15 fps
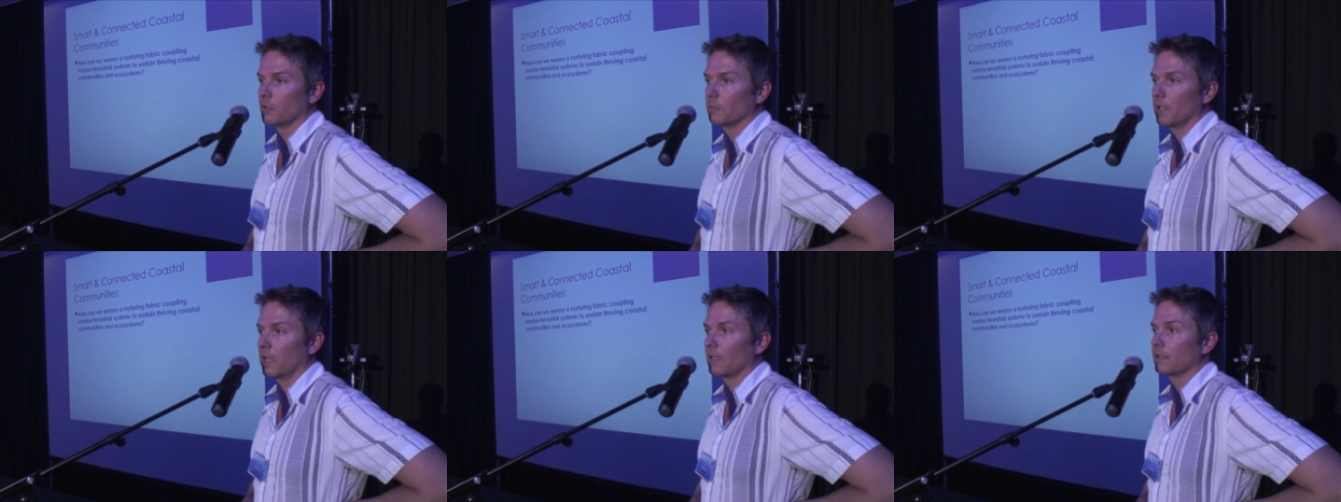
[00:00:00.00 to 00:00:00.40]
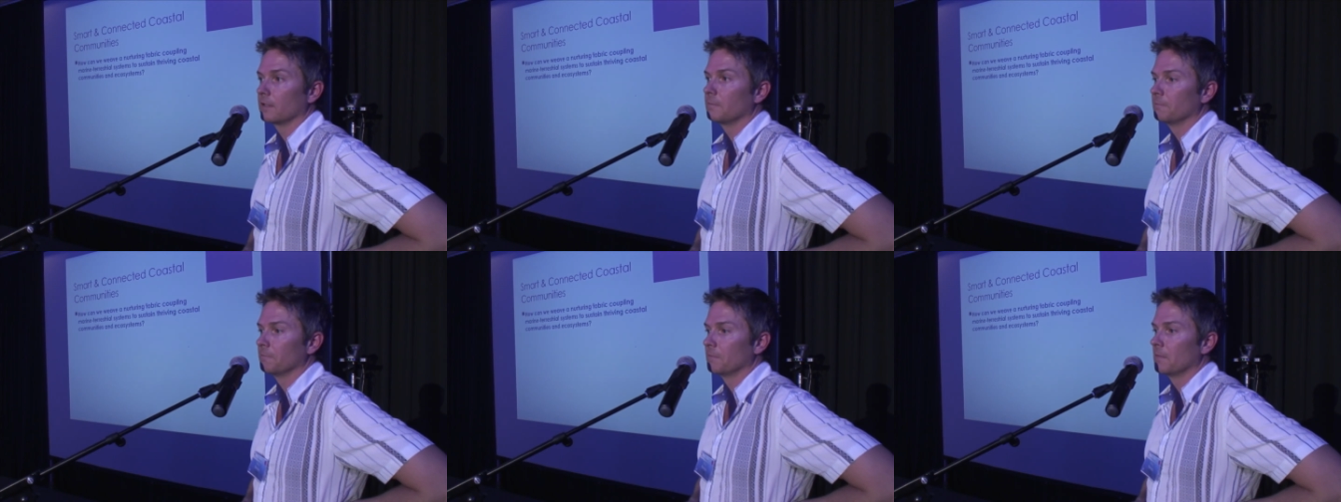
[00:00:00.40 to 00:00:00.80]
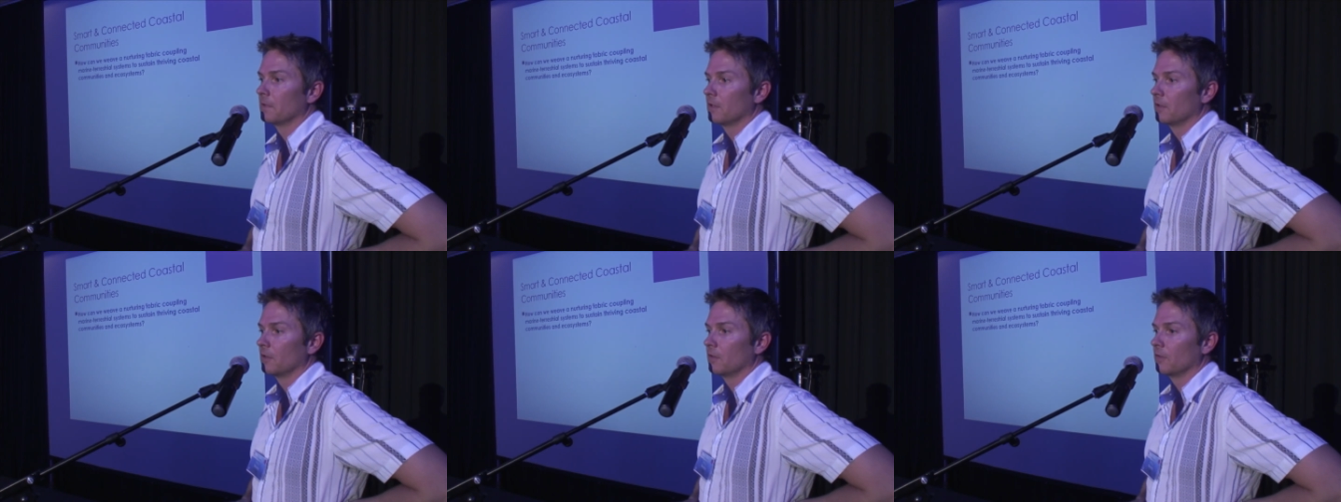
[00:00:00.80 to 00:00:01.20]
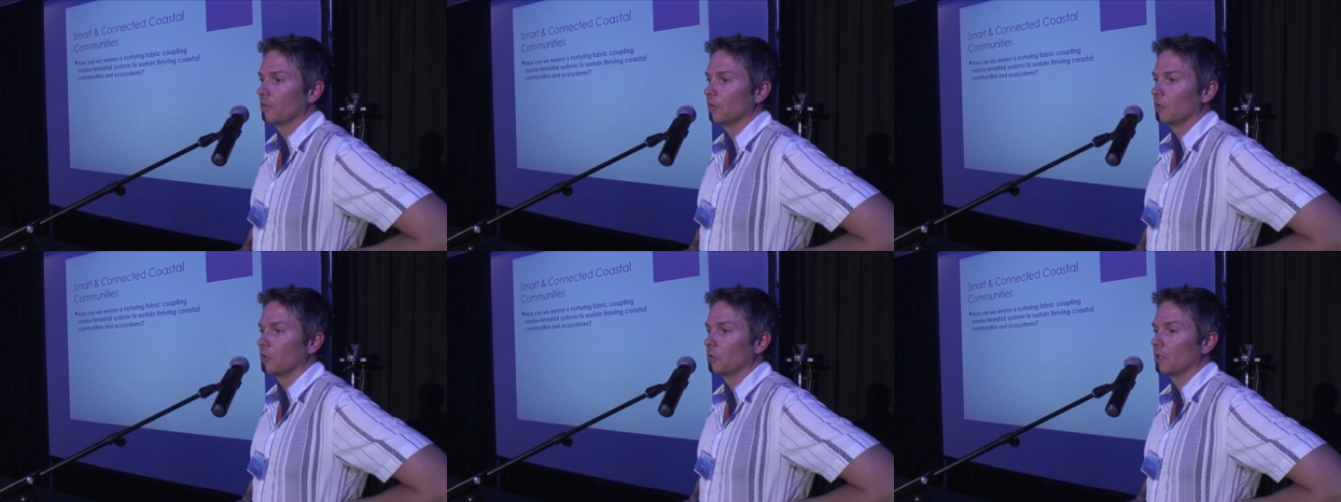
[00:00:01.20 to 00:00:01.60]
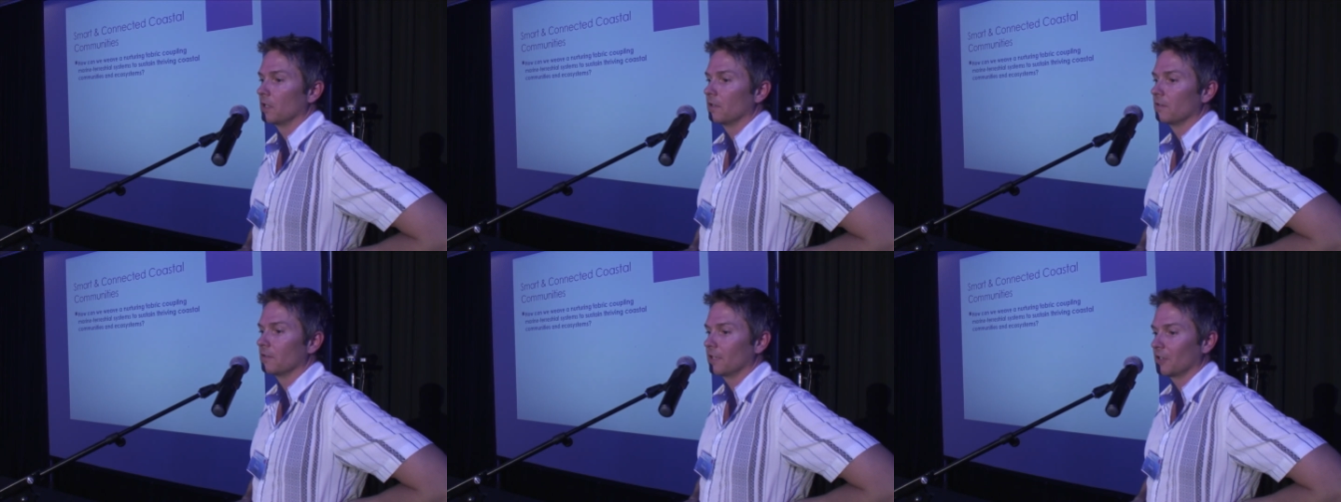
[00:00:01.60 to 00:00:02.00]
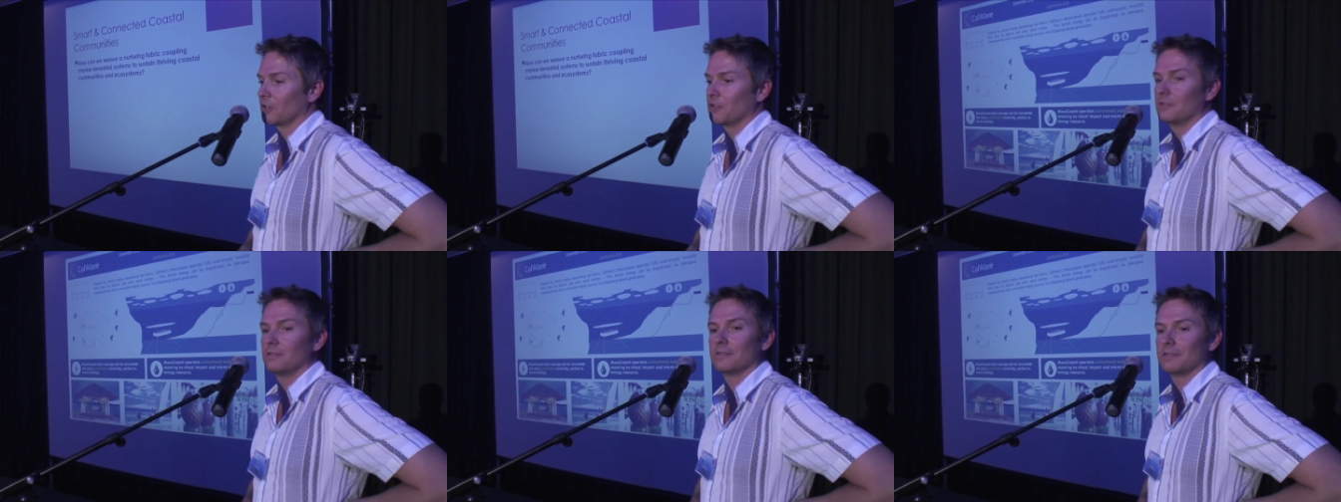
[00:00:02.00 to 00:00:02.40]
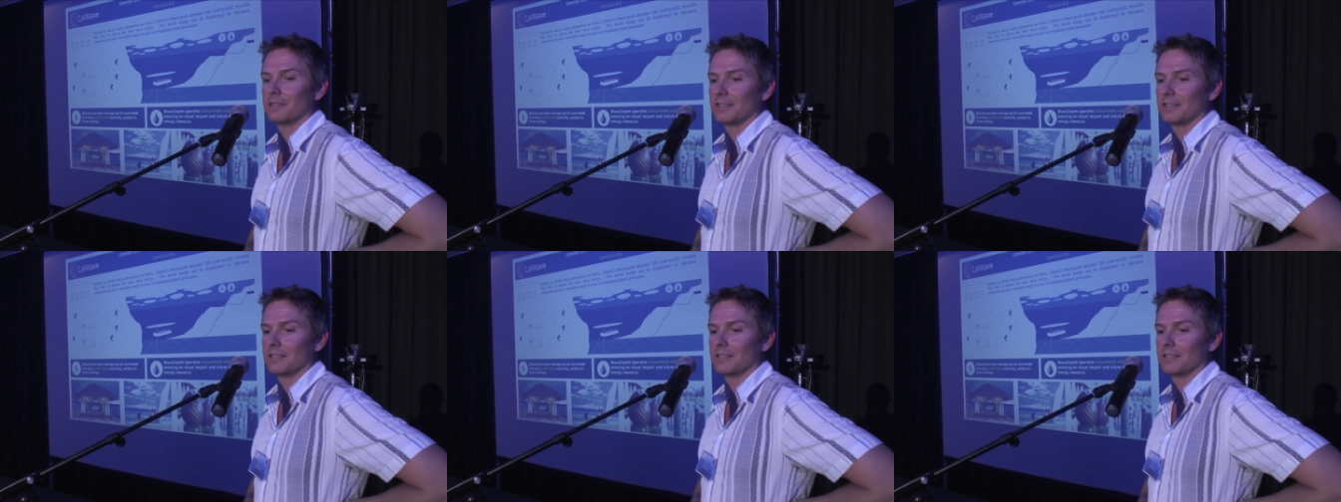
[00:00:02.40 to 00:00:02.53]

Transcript: for the planet. So uh, thank you,